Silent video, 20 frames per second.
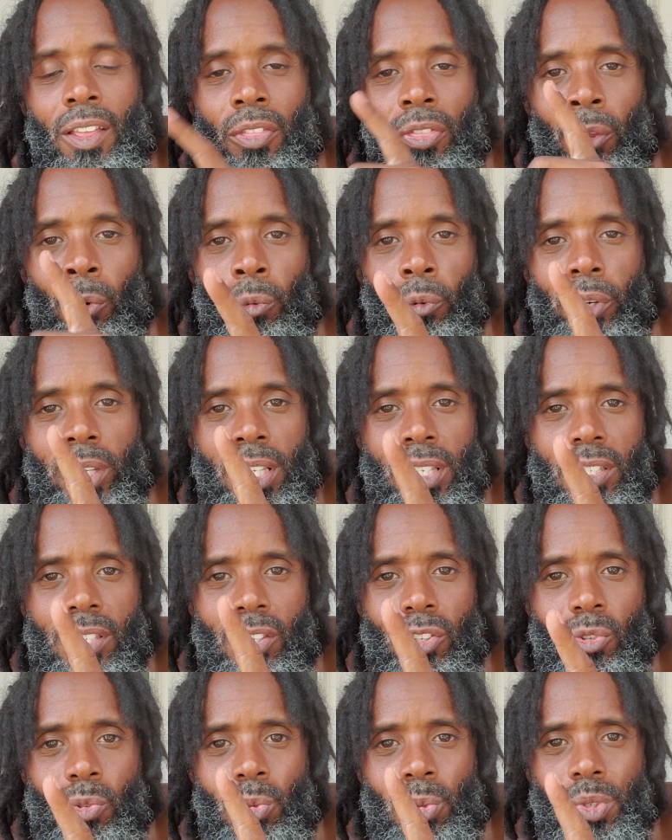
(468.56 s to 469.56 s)
The reason
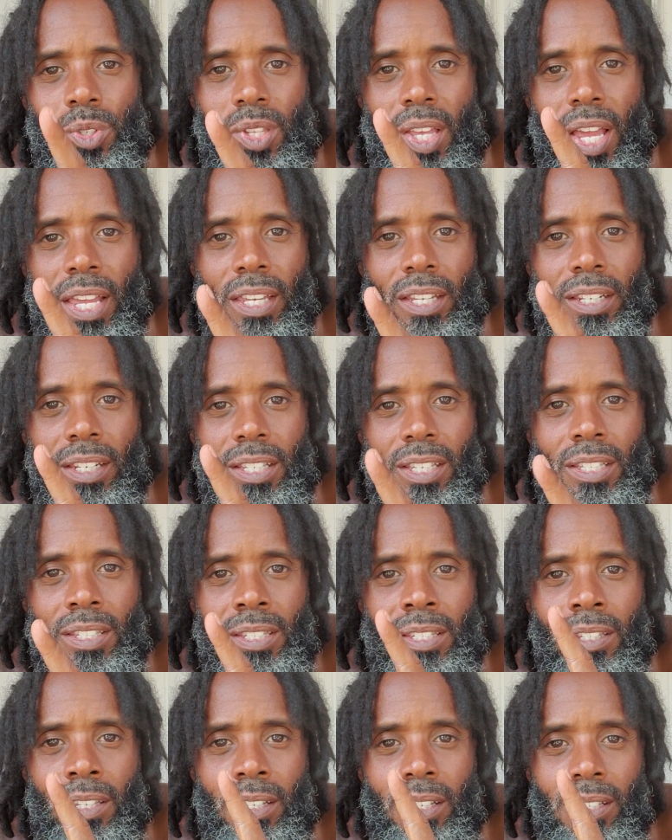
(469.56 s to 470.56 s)
you stay in
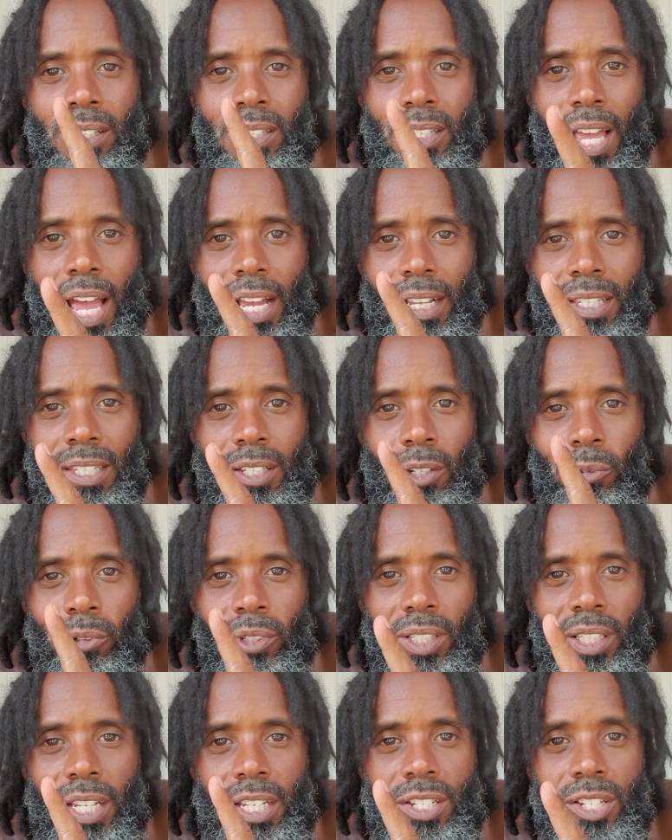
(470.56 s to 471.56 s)
these toxic
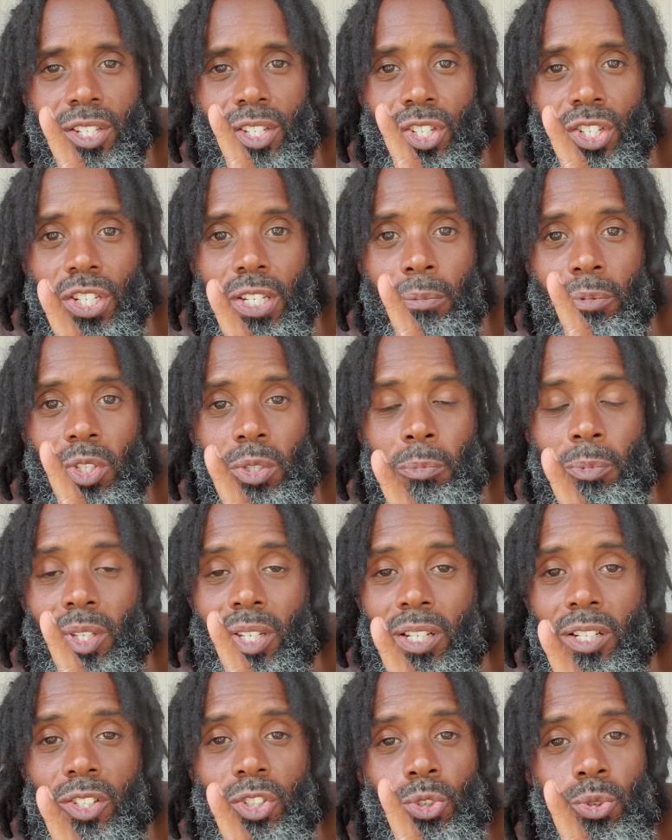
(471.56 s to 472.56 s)
relationships is
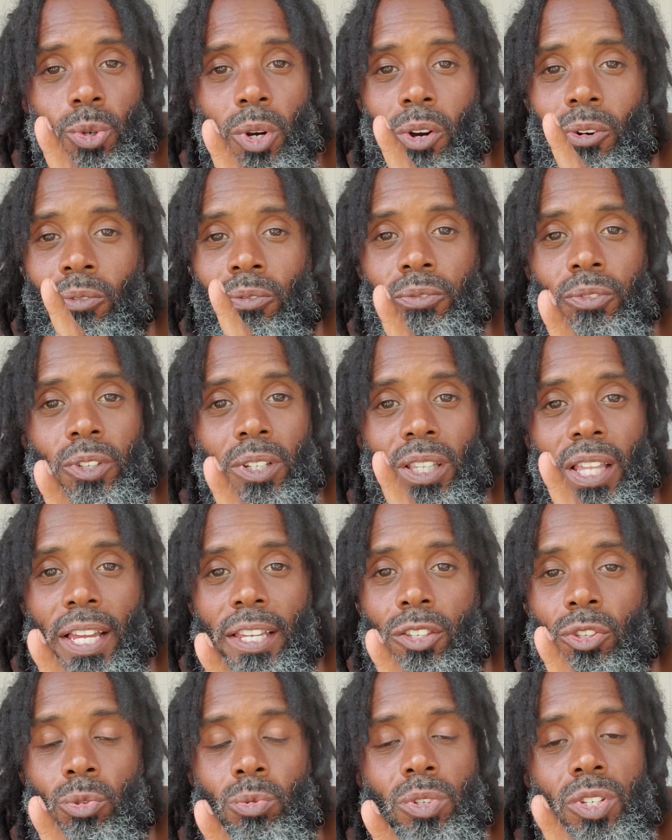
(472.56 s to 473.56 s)
because you don't feel
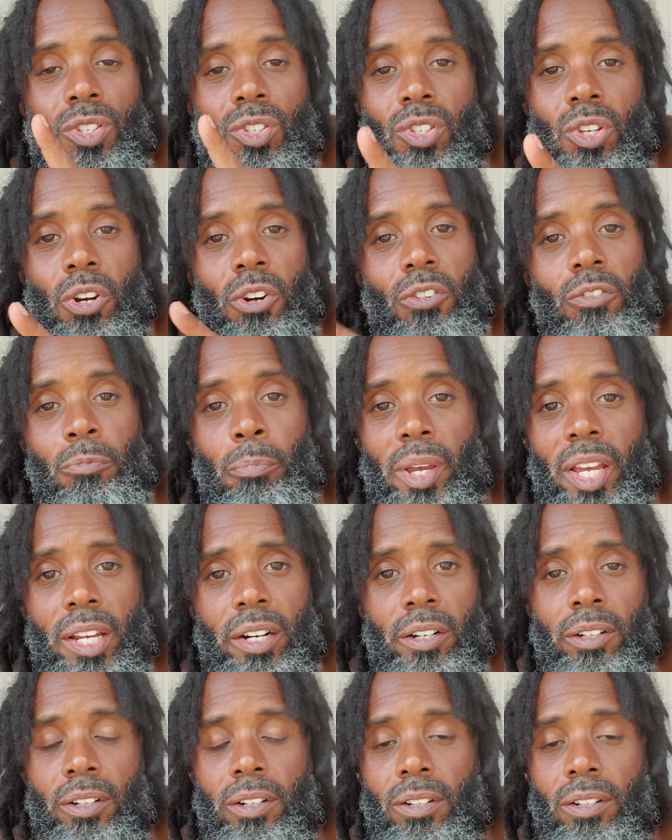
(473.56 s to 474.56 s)
like you deserve better.